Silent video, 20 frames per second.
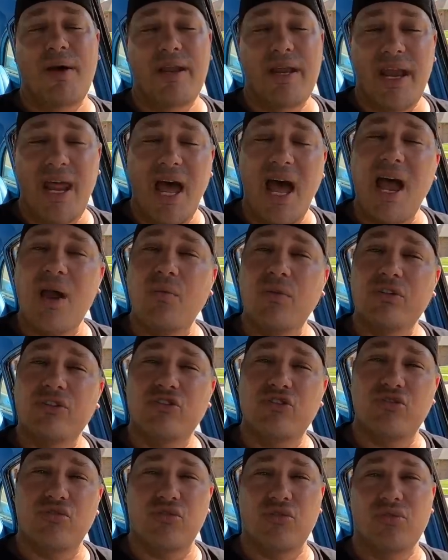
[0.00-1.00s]
button. I would
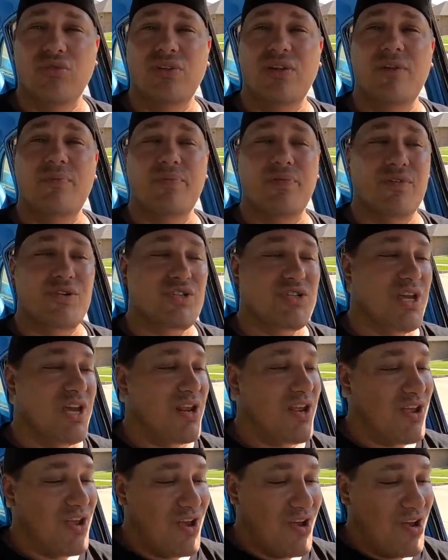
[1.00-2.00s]
truly appreciate
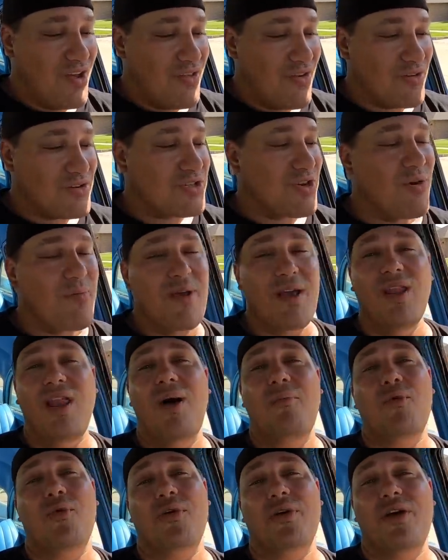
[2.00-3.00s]
it. There's going to be a
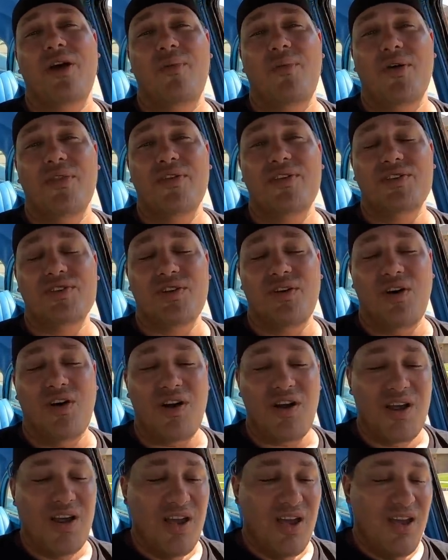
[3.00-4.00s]
lot more to come on this
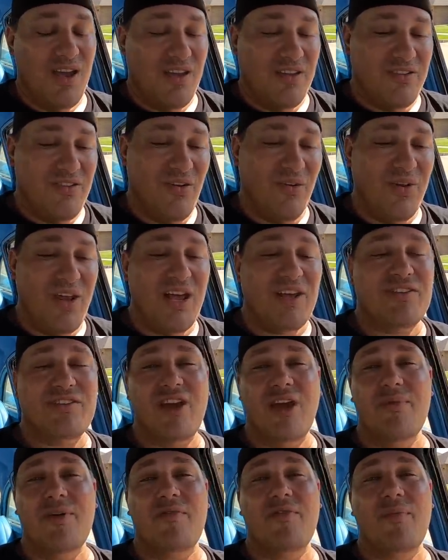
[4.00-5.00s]
car. Until next
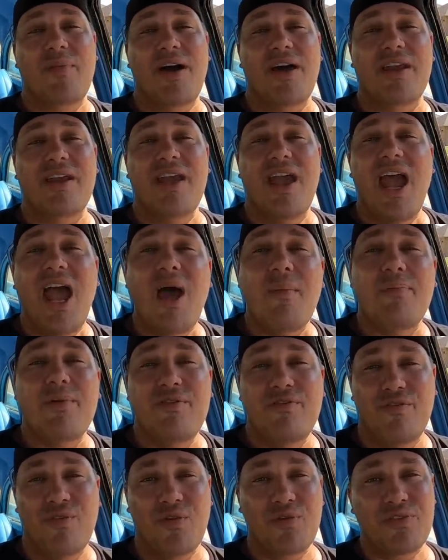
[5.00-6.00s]
time, everybody, happy
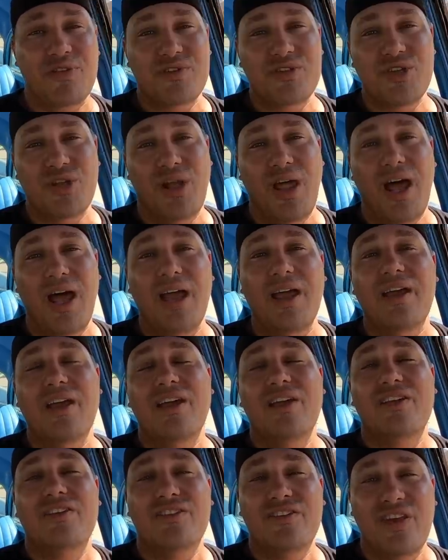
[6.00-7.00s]
4th of July.
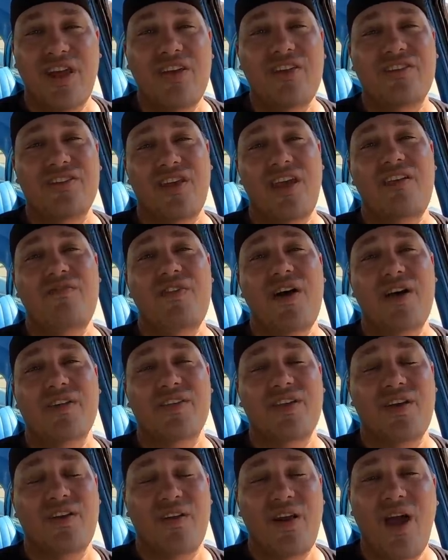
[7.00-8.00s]
Stay safe out
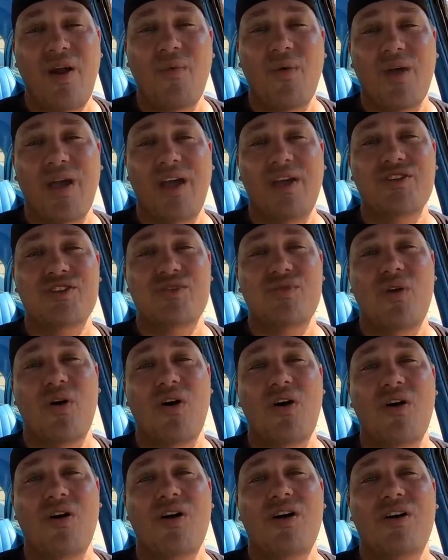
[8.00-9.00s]
there, and I will catch you
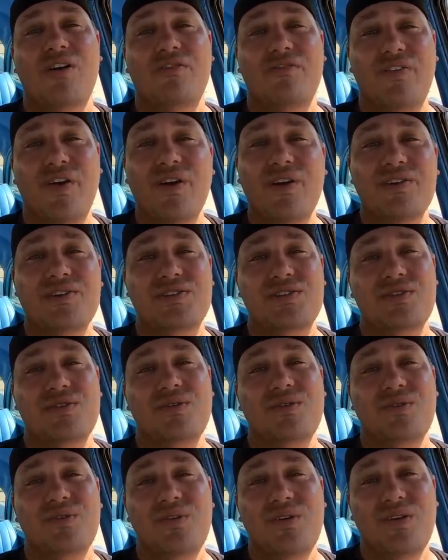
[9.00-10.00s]
all very
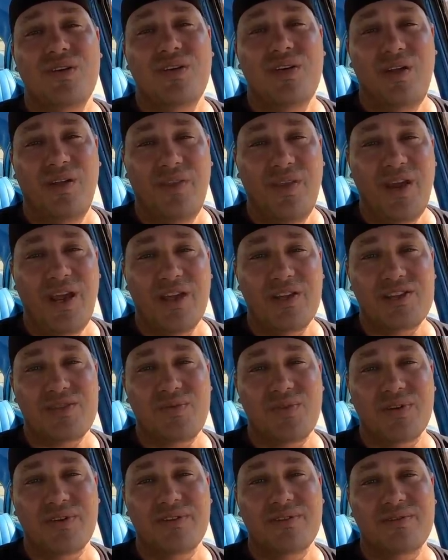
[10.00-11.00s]
soon in the next
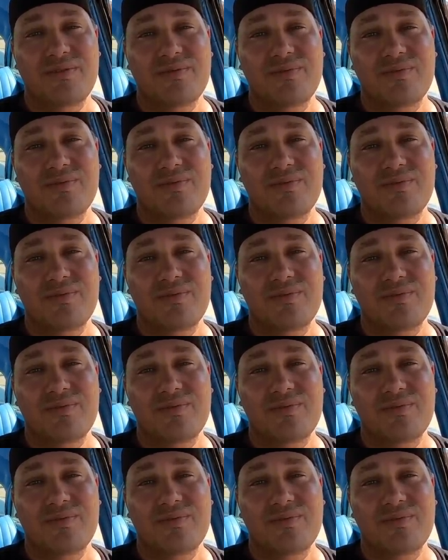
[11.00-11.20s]
one.